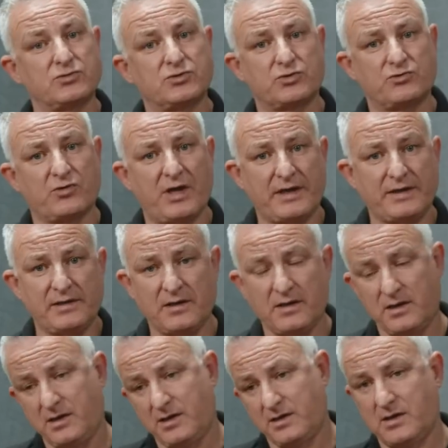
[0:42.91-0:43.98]
strain
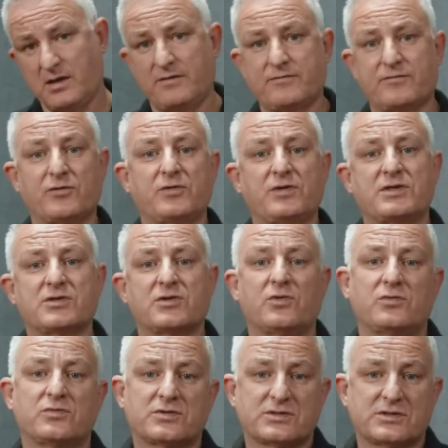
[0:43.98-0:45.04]
going through this
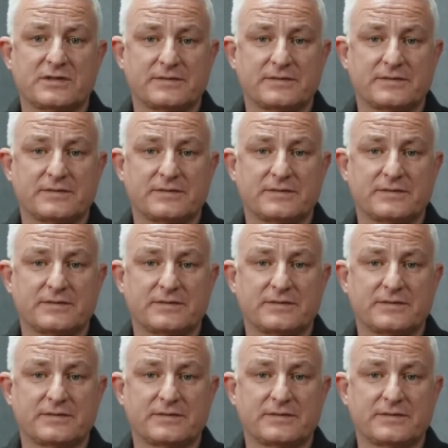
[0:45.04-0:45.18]
course.